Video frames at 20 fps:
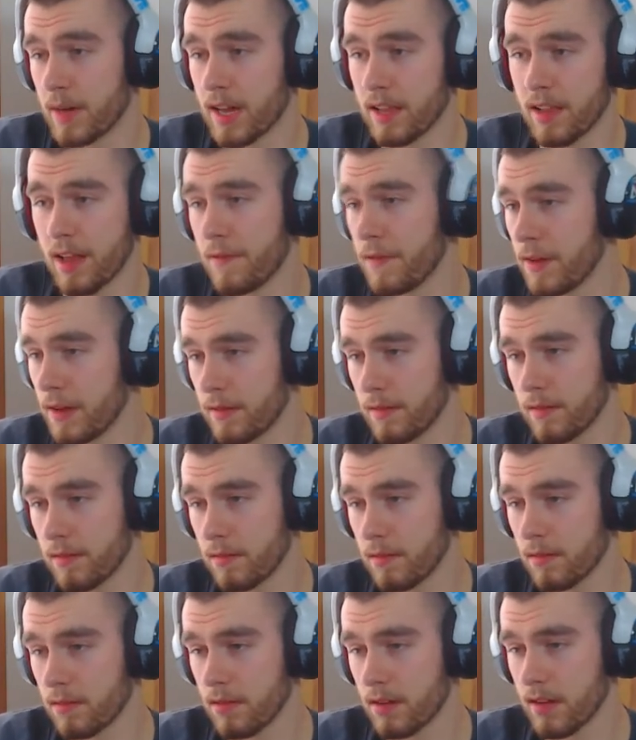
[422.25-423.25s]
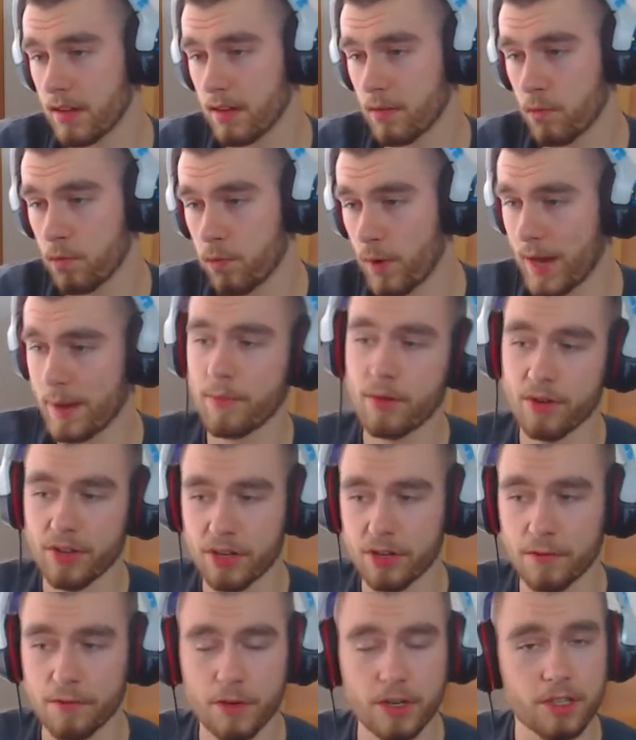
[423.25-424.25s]
I love it way more
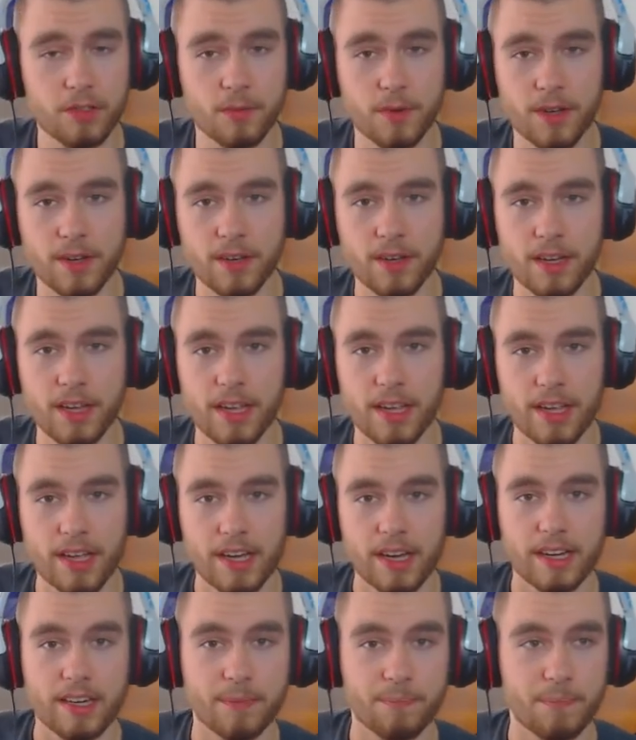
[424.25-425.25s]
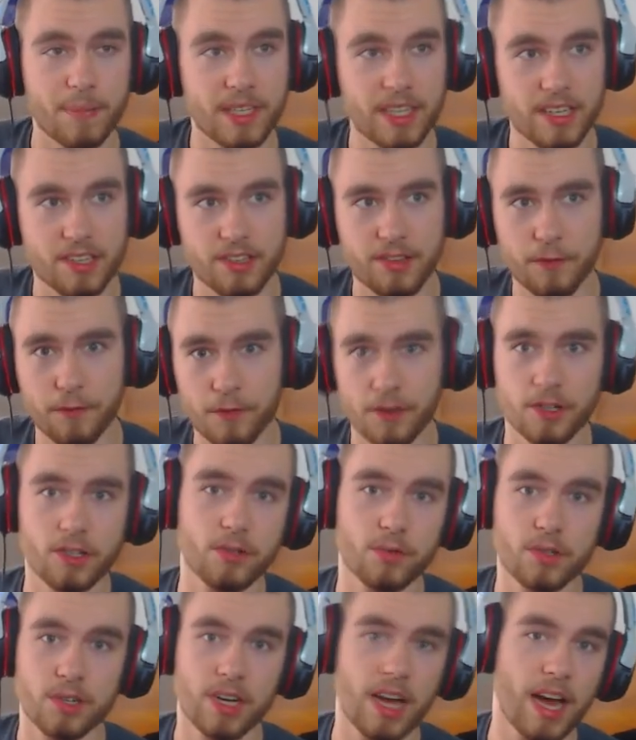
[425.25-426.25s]
than the first one because the
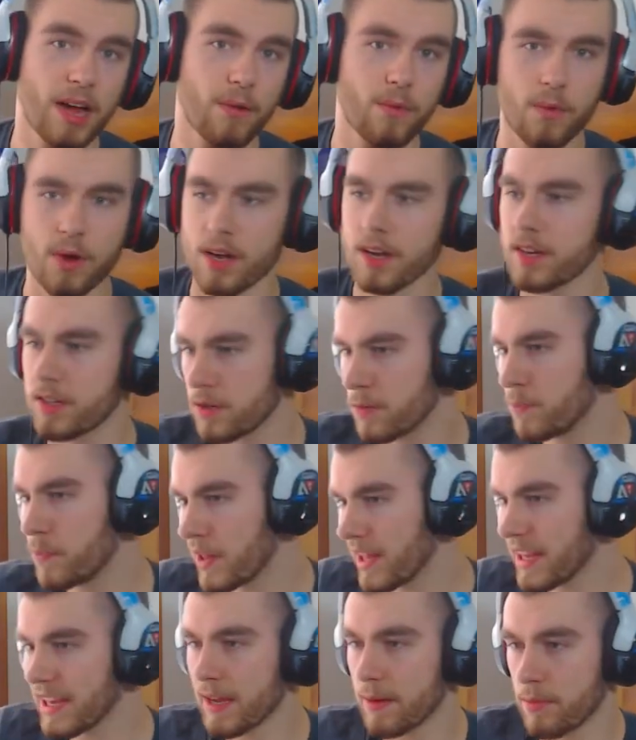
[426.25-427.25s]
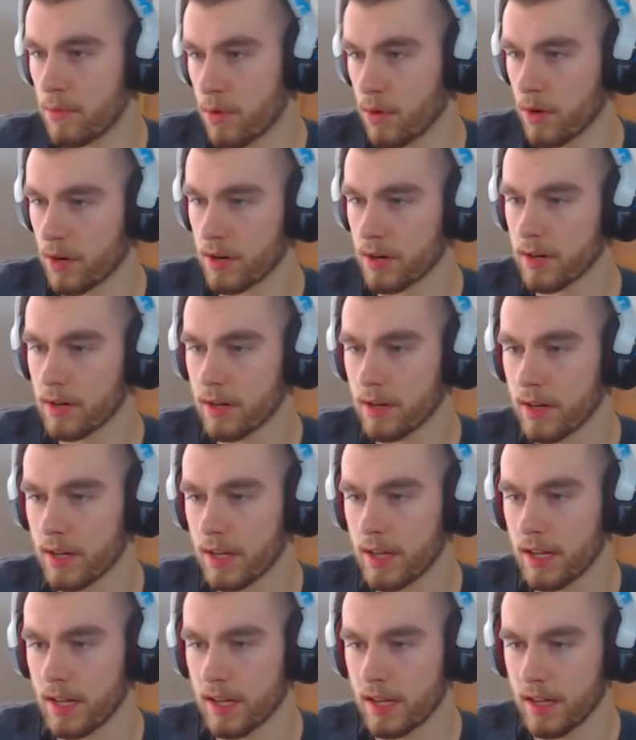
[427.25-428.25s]
first one I wanted to play it more
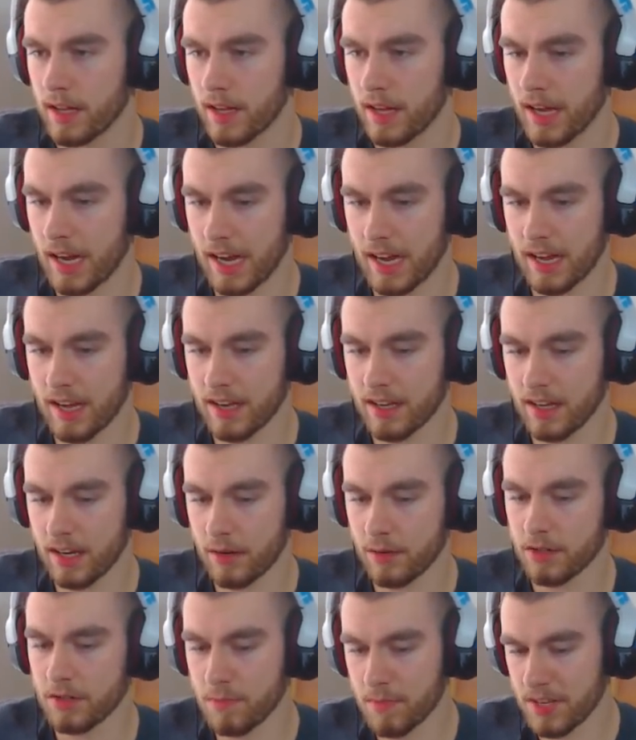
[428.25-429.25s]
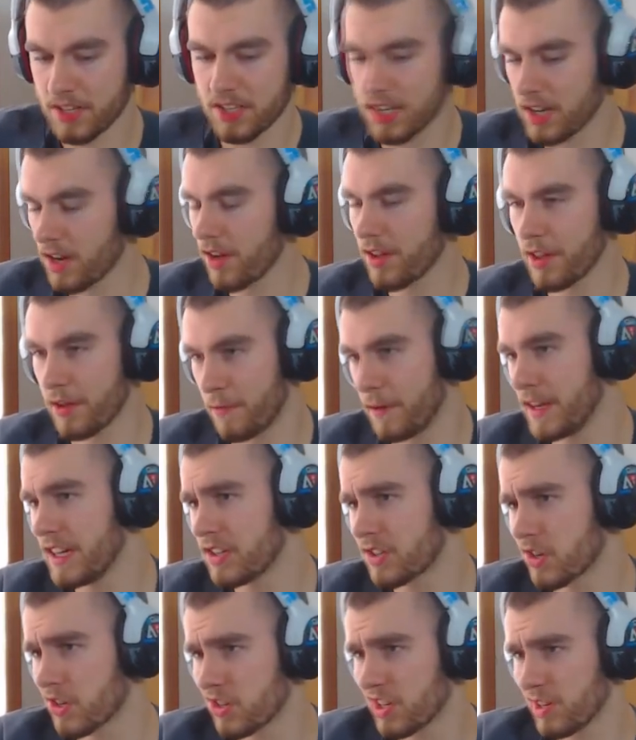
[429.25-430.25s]
and it was missing all the
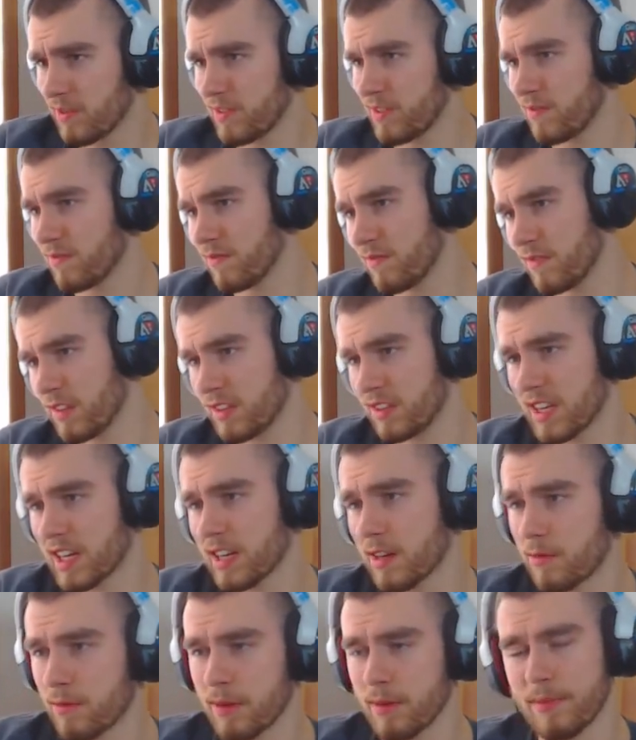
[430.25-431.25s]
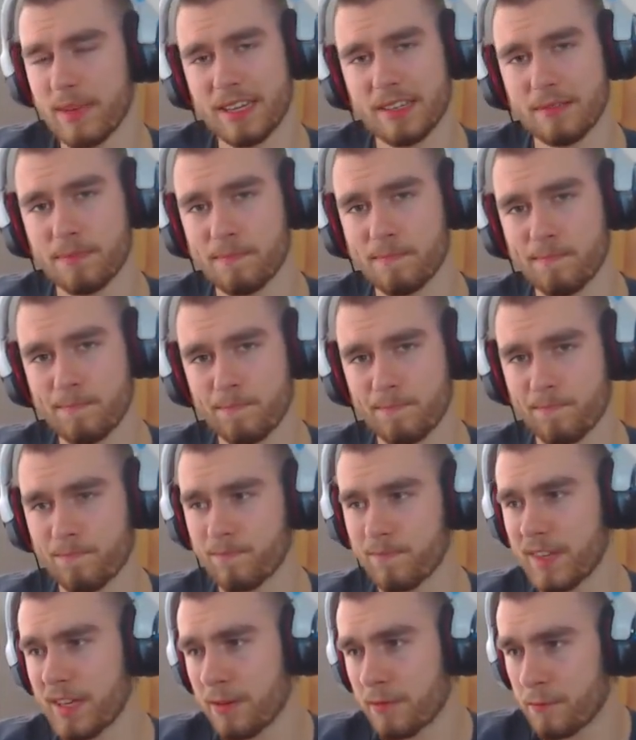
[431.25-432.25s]
features that the second one makes,
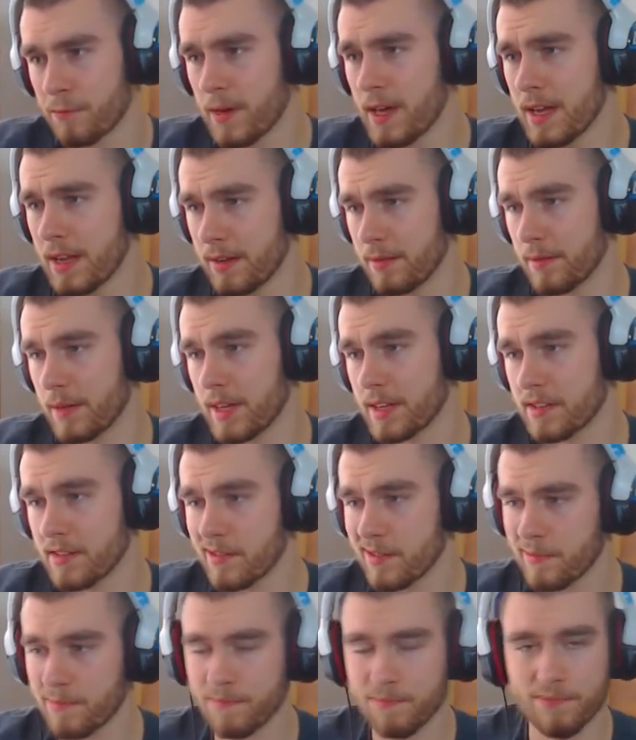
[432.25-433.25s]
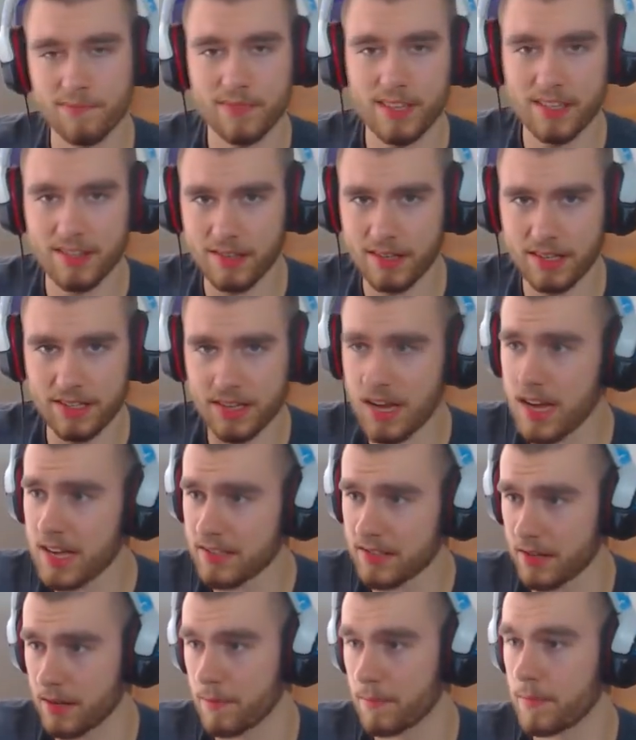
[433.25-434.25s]
you know, fun. I still, it's it's
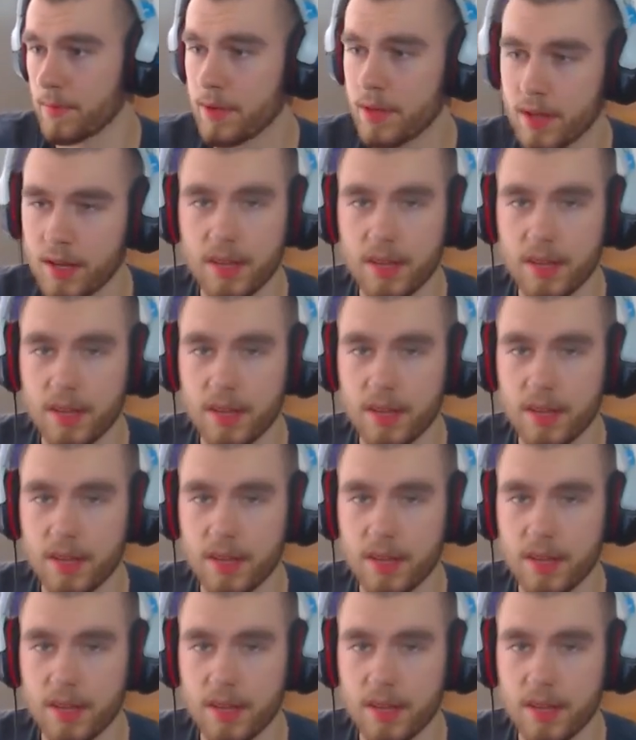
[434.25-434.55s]
awesome.